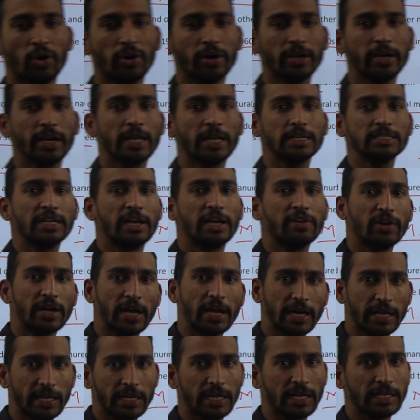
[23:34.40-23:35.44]
modernized our
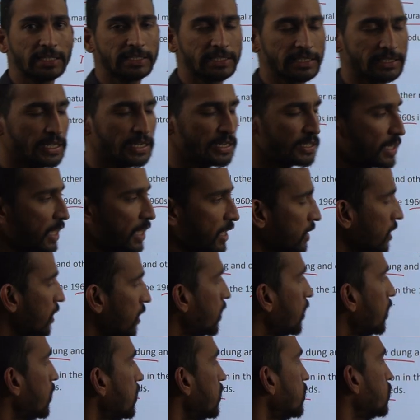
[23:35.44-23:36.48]
agriculture sector.
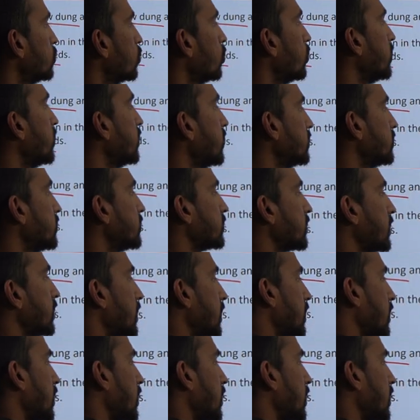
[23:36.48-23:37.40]
So he is